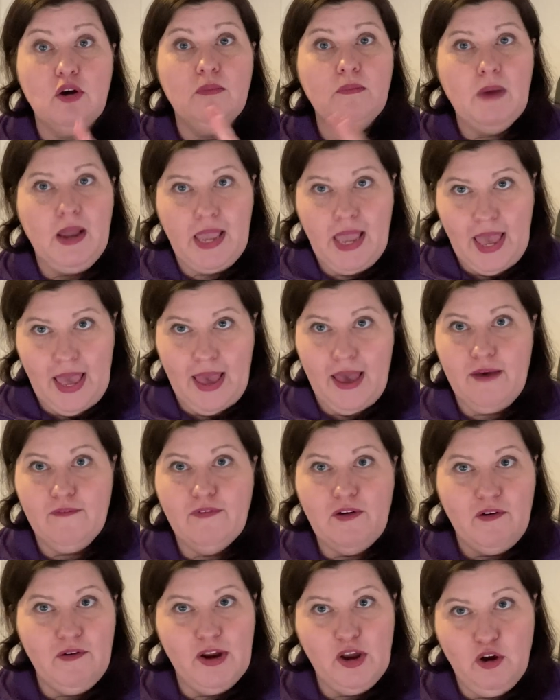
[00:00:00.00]
on my hair
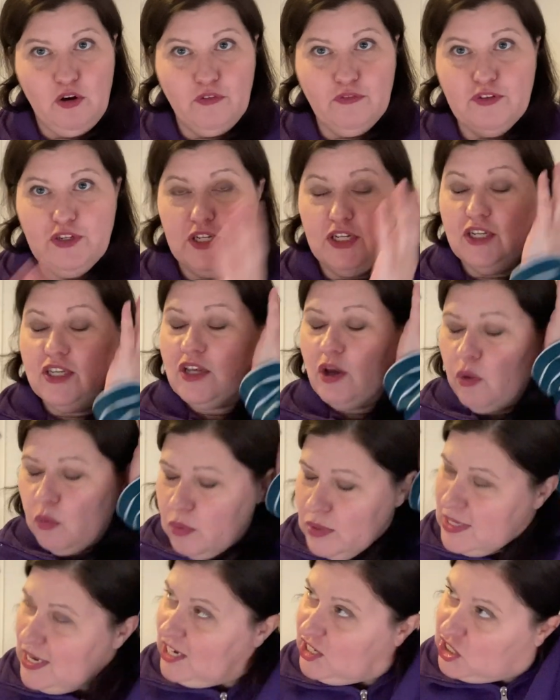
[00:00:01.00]
very often. So I
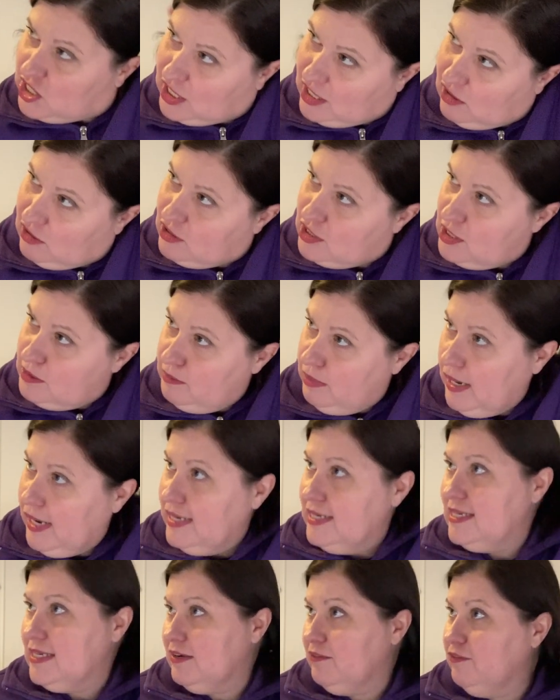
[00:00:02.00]
was actually
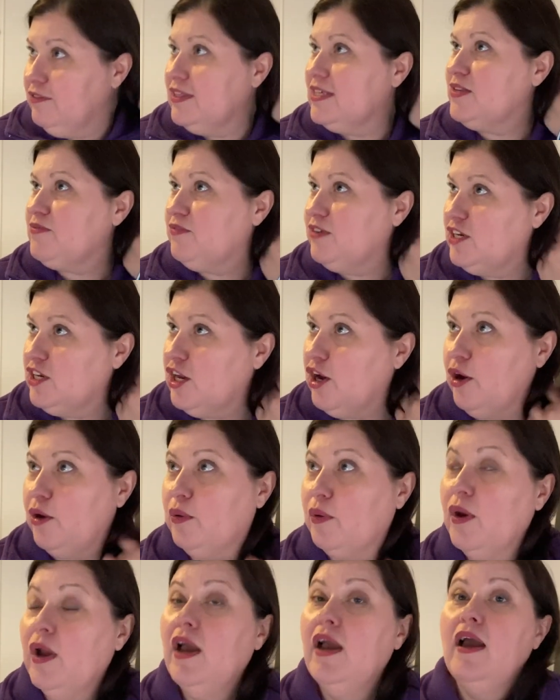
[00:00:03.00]
contemplating for this
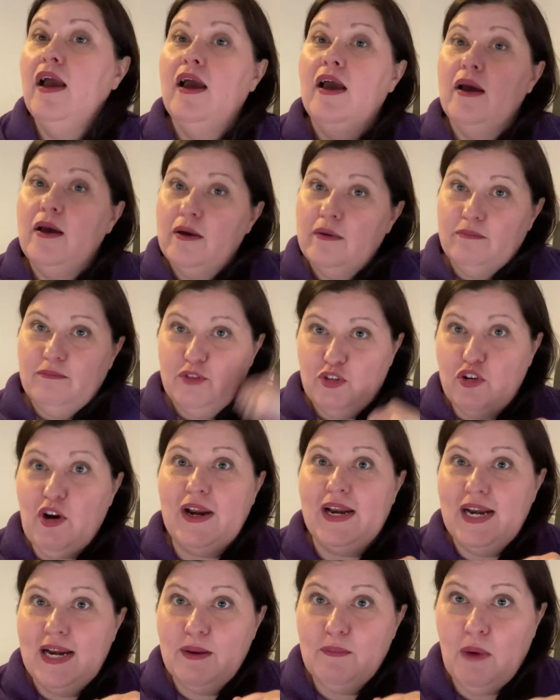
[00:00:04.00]
video
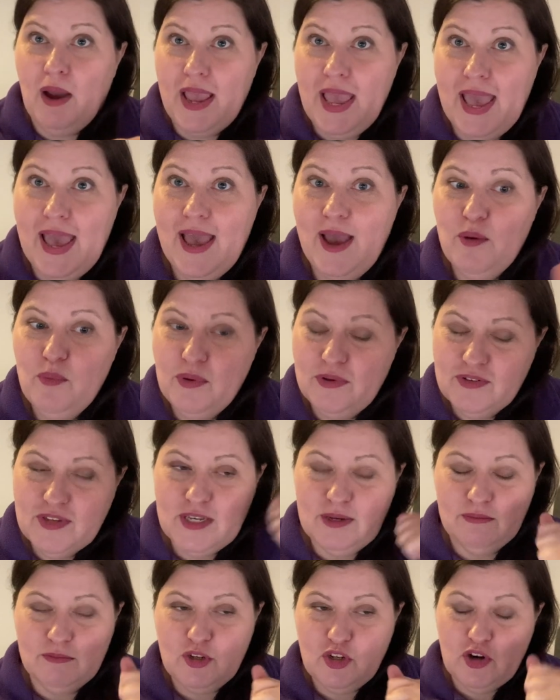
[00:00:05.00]
straightening my hair with
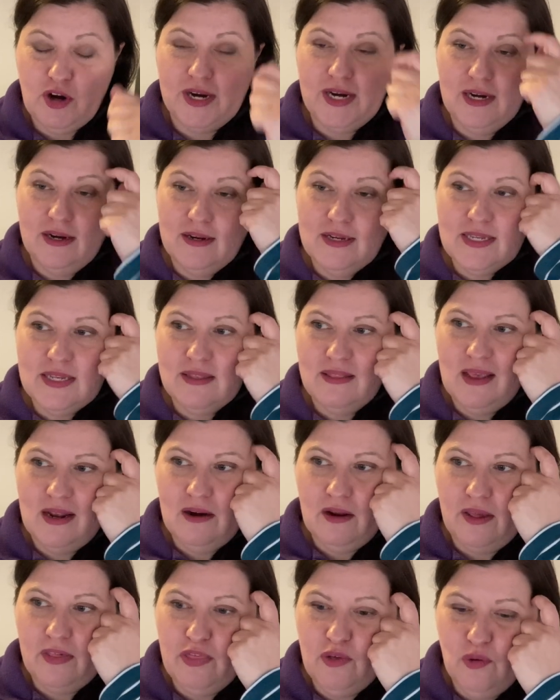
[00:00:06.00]
some straighteners and
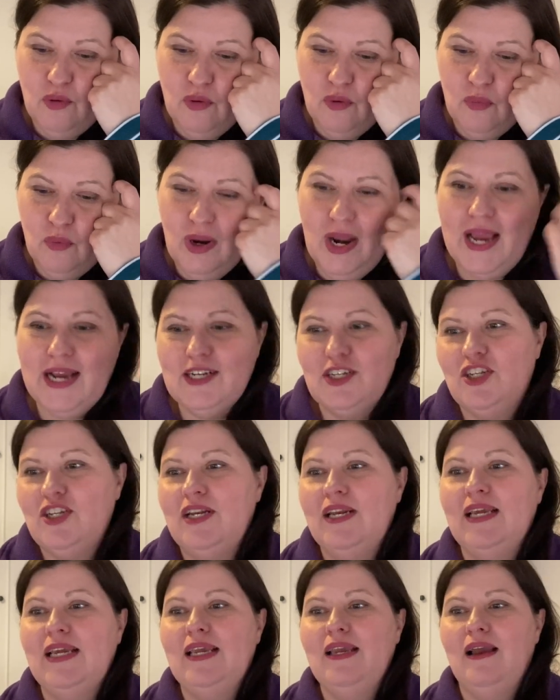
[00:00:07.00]
then I thought well
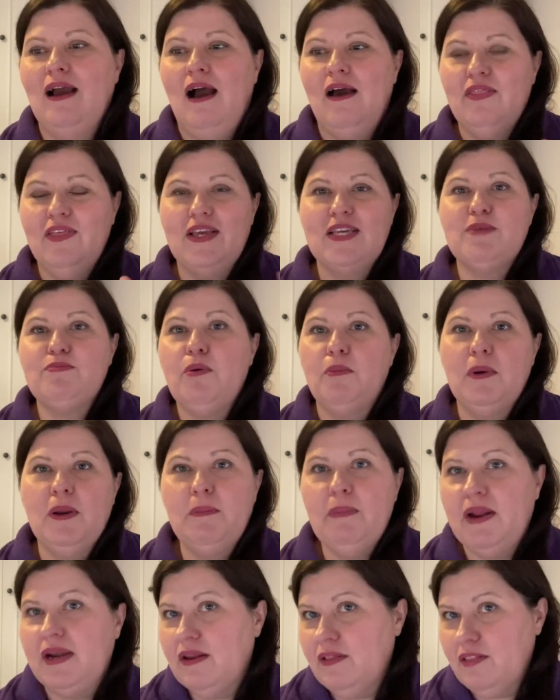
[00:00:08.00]
actually I think it's probably
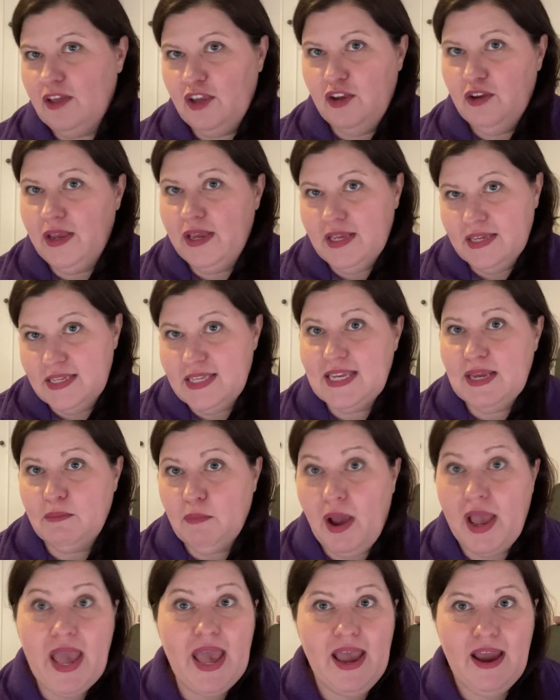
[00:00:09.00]
better that you see
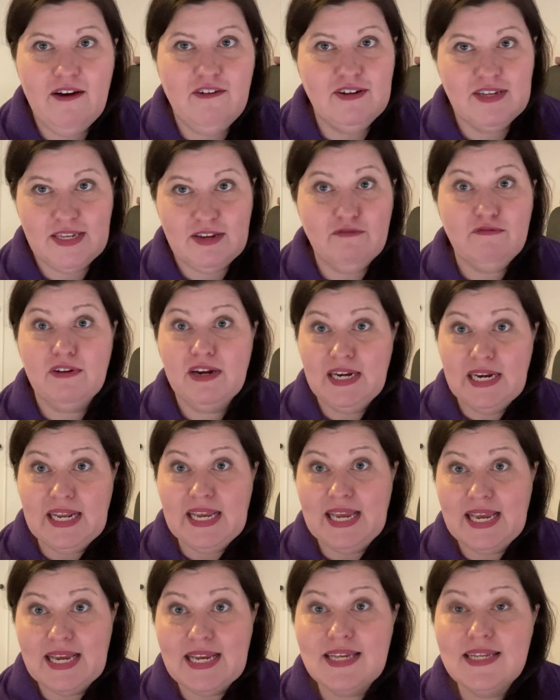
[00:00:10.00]
my hair as it
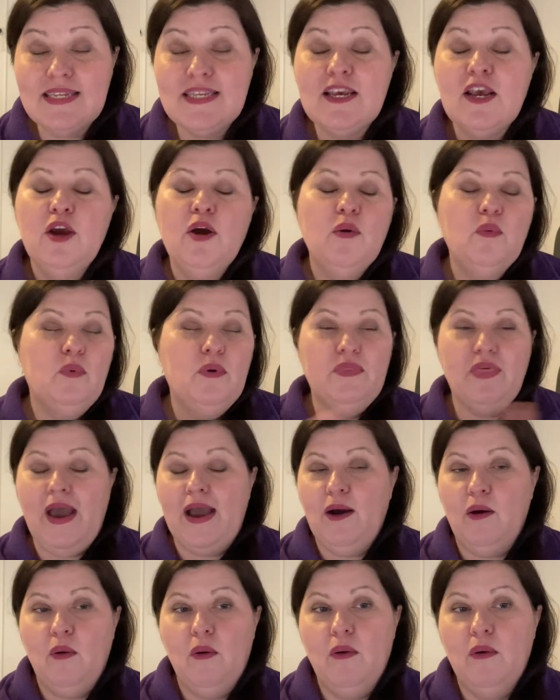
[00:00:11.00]
really is
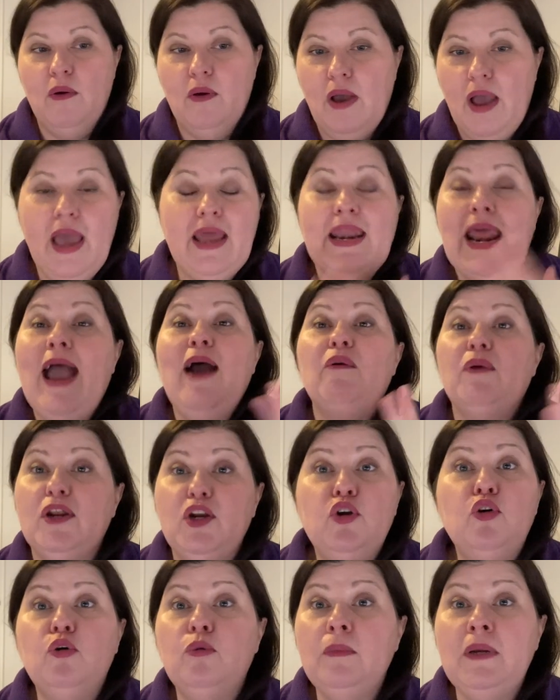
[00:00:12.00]
without and how it
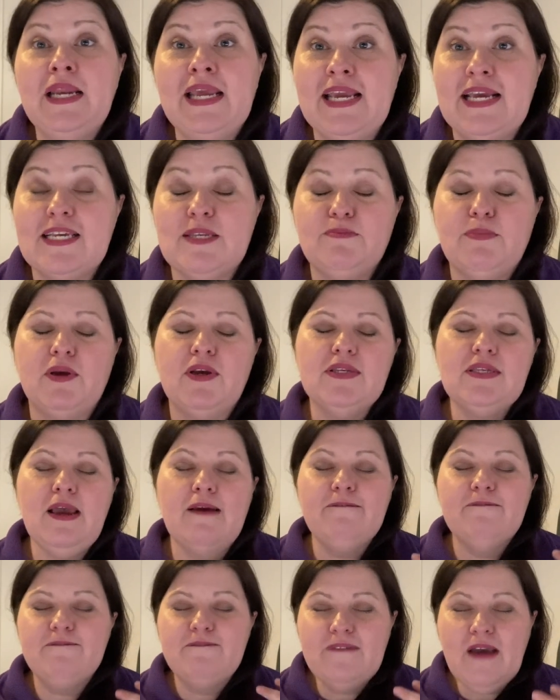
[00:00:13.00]
normally is because
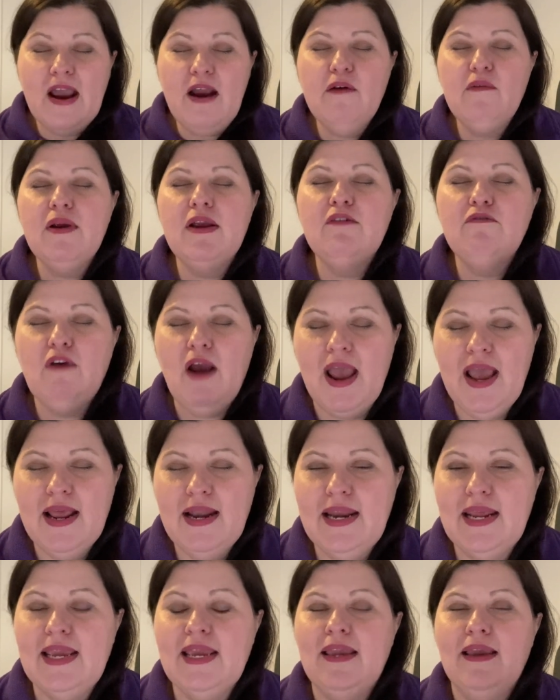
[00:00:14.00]
I very
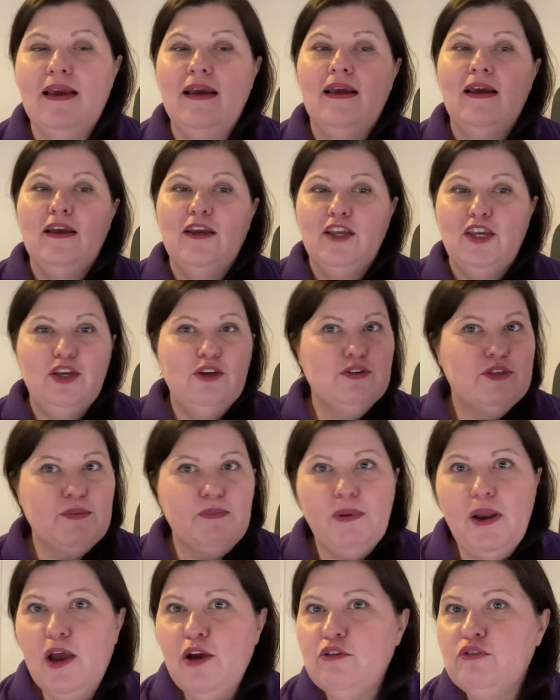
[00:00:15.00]
rarely use a
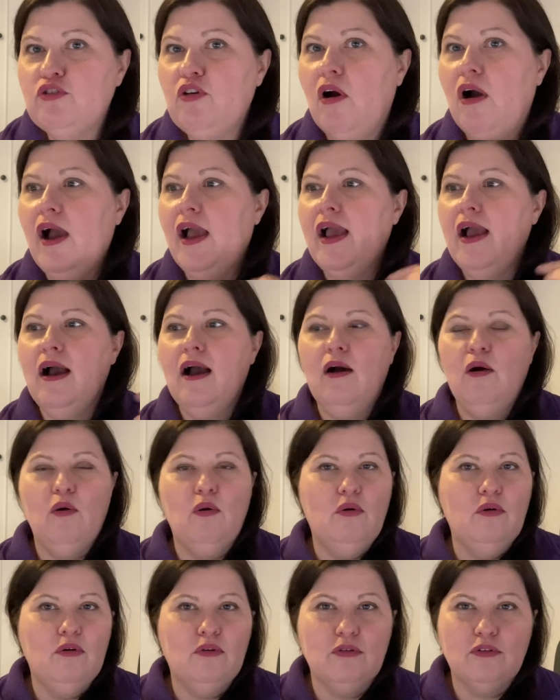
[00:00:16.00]
blow dryer
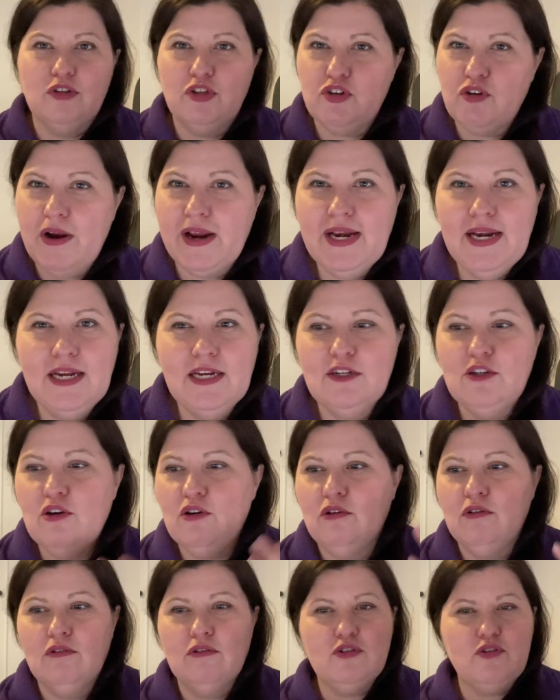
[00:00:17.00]
or straightening
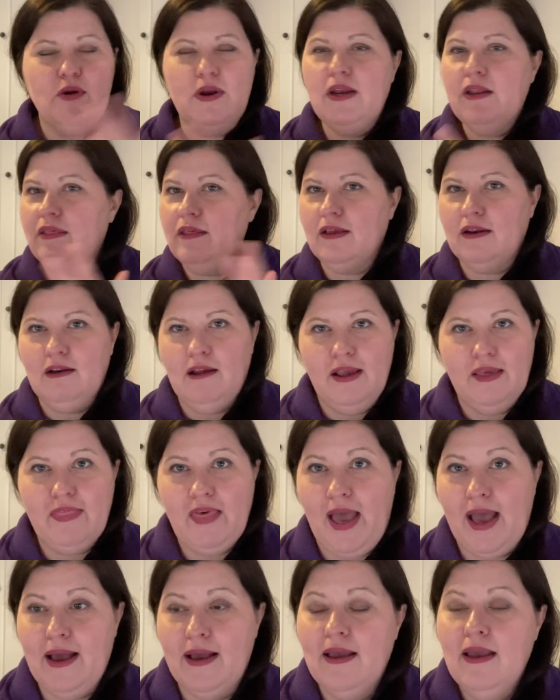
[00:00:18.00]
tongs or anything like
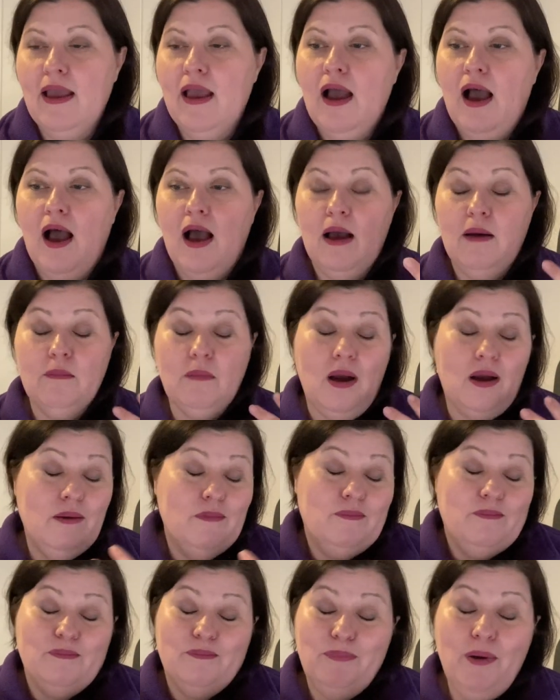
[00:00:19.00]
that. Um,
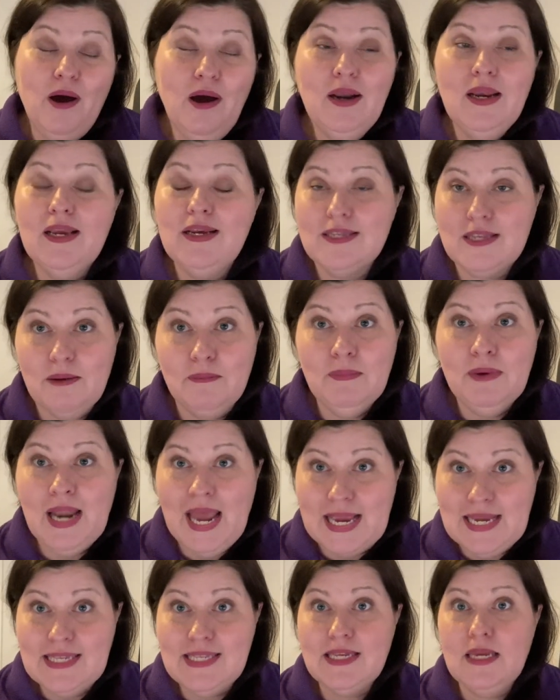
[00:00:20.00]
partly because I'm
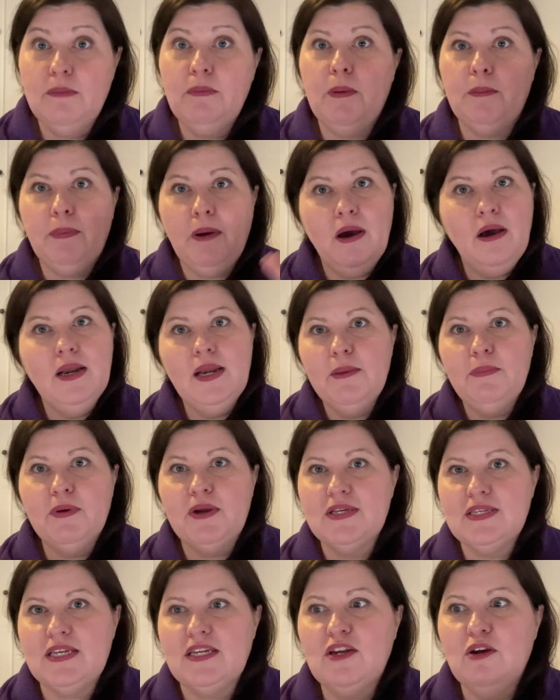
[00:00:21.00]
lazy, but partly
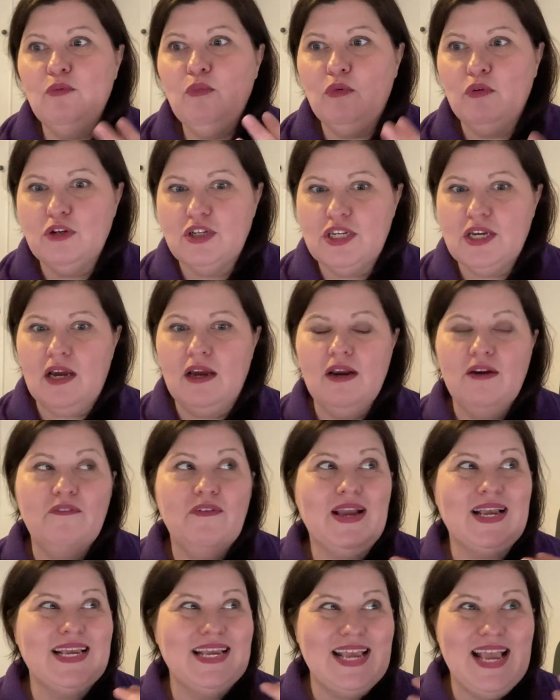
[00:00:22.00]
because I don't want to kind of
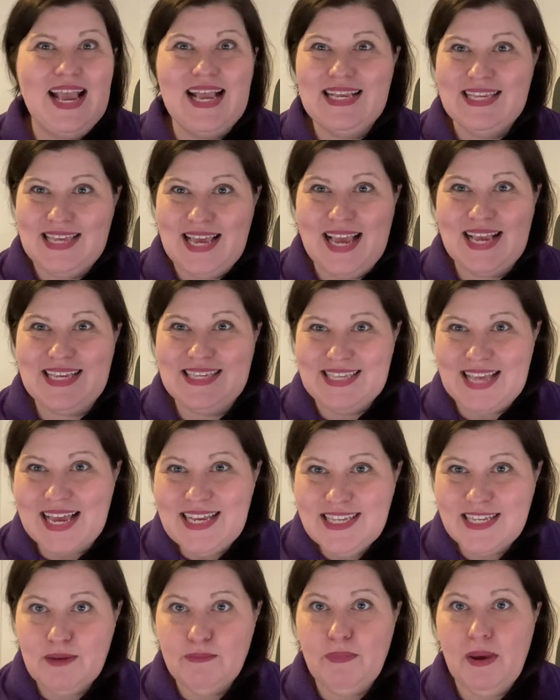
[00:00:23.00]

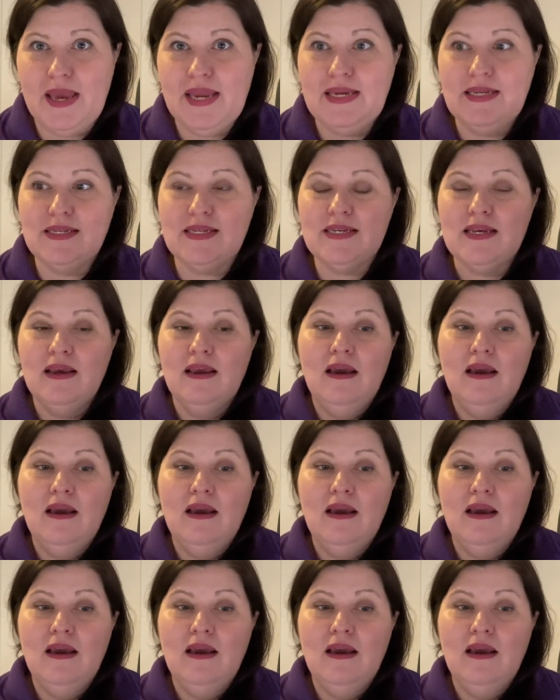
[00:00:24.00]
exacerbate